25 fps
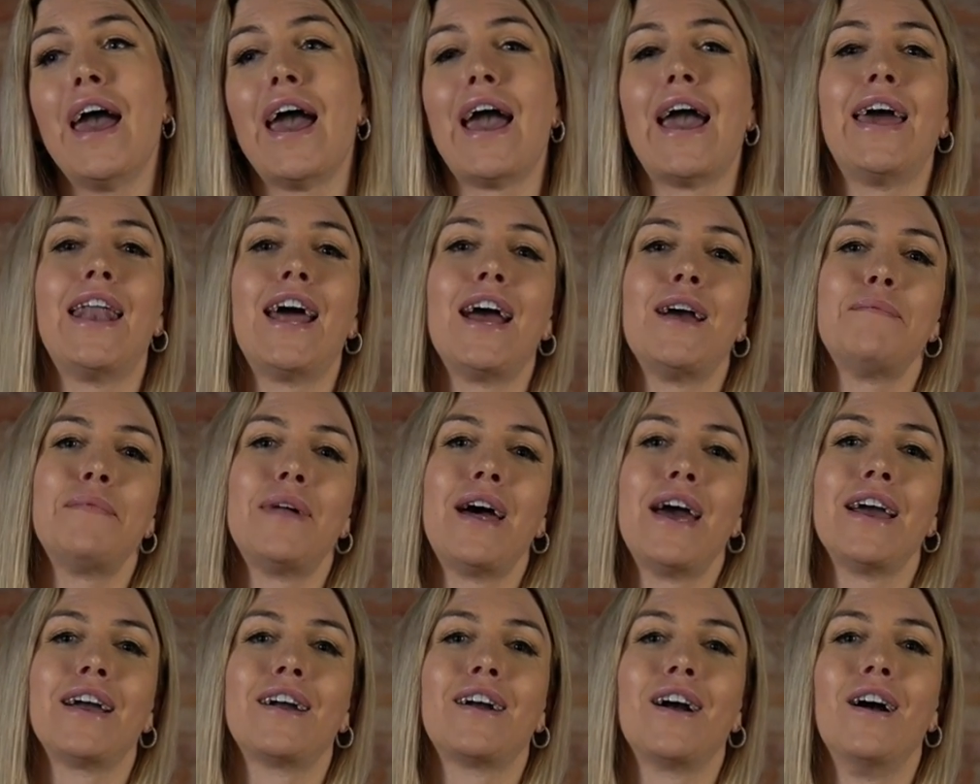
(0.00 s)
And I'm
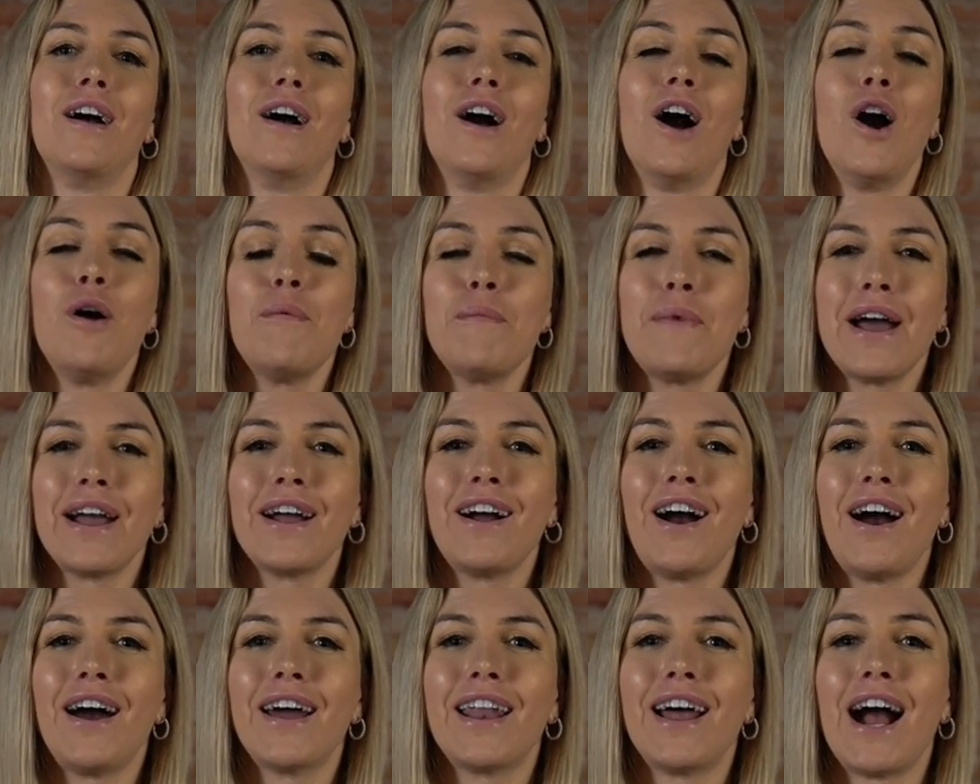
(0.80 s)
like, oh my
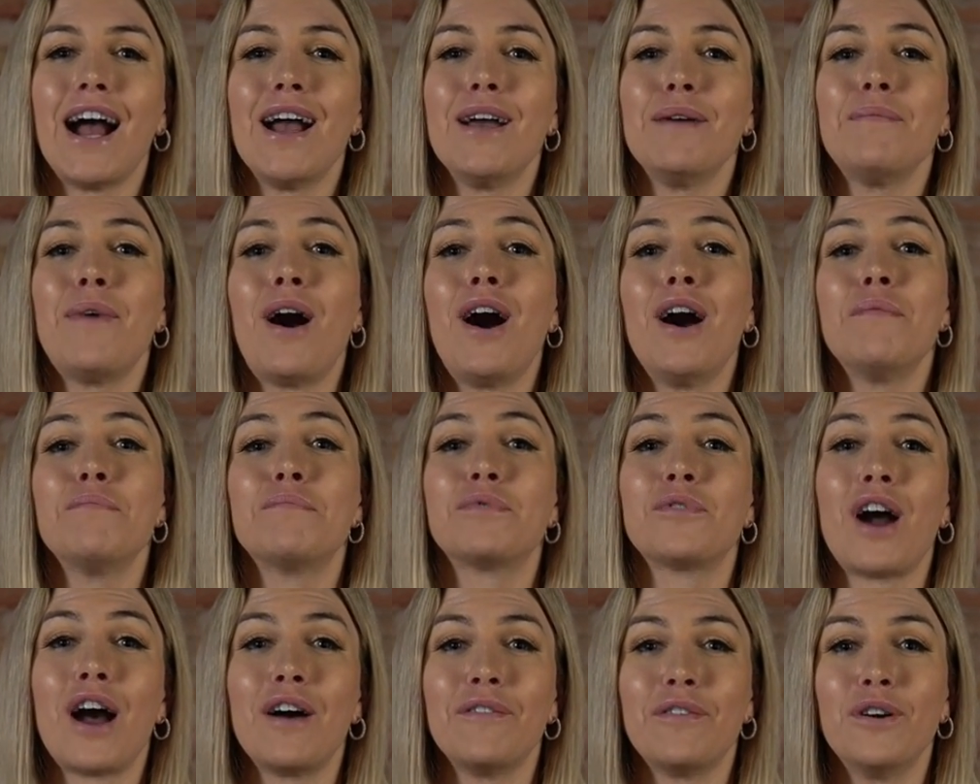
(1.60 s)
God, I'm on
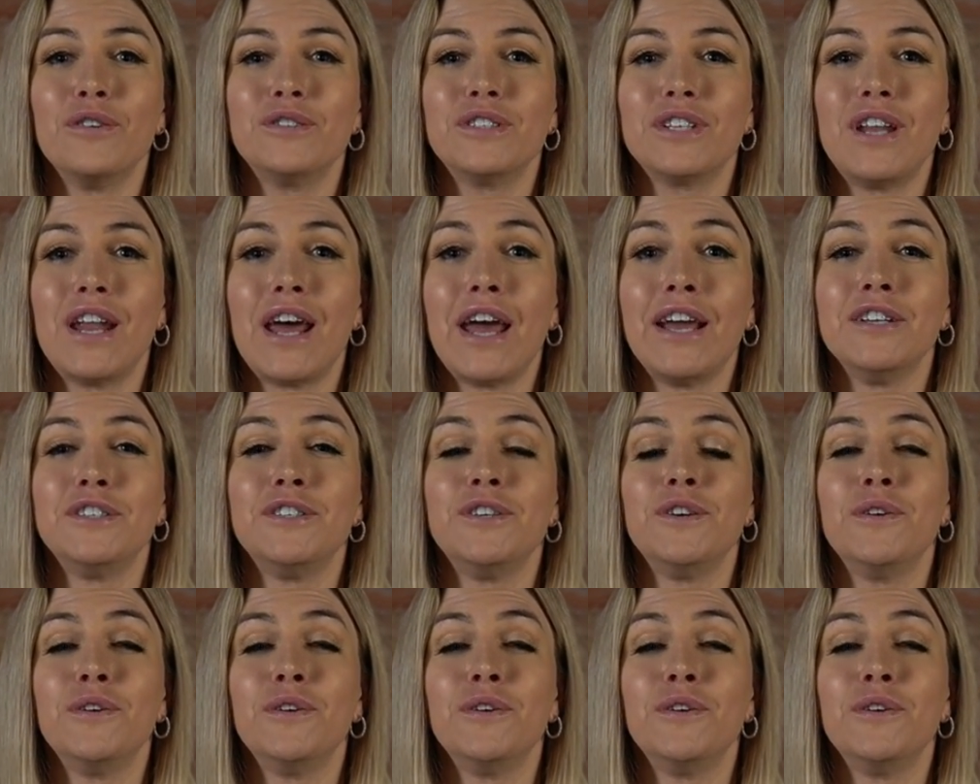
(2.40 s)
Bravo tonight.